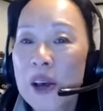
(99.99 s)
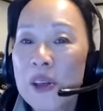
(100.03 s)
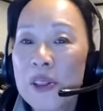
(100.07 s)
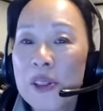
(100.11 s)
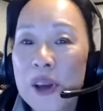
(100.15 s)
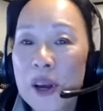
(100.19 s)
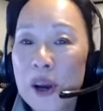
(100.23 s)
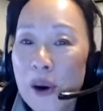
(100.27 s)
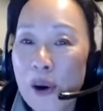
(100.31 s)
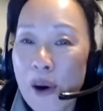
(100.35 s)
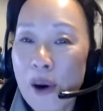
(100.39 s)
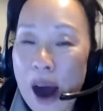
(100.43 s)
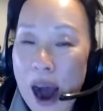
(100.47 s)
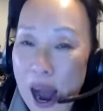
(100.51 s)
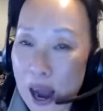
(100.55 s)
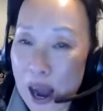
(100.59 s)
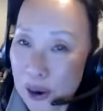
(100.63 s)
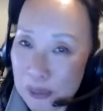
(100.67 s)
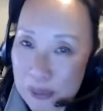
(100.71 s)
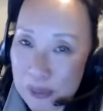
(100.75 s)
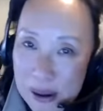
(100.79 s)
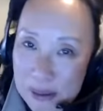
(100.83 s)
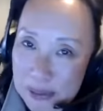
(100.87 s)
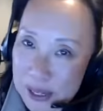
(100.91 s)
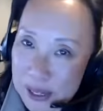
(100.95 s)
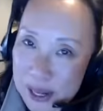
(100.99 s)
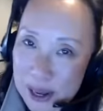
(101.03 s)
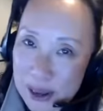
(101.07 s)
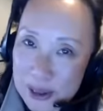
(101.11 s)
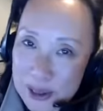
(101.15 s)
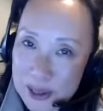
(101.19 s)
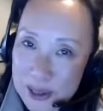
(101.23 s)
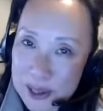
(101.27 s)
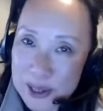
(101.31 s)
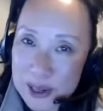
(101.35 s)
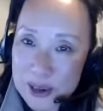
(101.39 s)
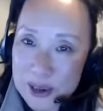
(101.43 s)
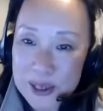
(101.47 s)
The Ohio Public Health
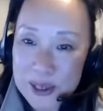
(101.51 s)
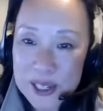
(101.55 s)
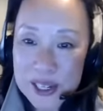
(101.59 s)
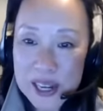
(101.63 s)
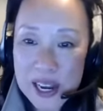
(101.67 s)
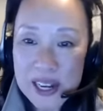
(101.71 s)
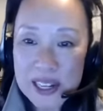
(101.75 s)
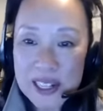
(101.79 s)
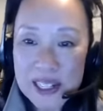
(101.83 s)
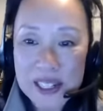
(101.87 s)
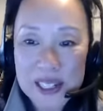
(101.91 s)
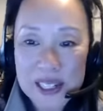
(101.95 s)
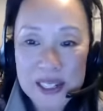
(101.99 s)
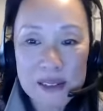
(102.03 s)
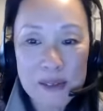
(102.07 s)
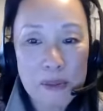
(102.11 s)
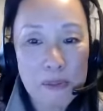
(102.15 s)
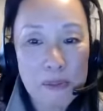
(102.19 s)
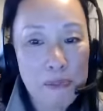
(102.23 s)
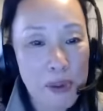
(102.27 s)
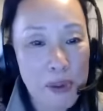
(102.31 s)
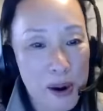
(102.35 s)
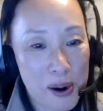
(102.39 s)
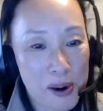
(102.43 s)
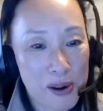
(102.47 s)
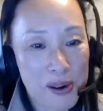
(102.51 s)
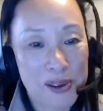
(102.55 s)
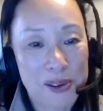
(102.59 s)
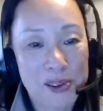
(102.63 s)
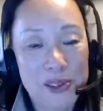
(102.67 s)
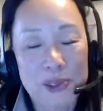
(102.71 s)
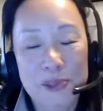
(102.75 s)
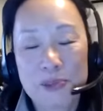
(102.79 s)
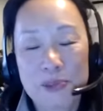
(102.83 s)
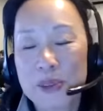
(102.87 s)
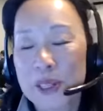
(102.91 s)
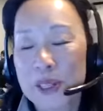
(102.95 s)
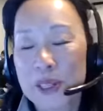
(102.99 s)
Association
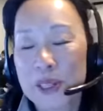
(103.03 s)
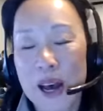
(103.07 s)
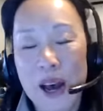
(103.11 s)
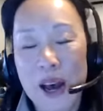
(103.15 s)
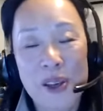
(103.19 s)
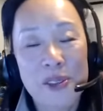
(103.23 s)
partners with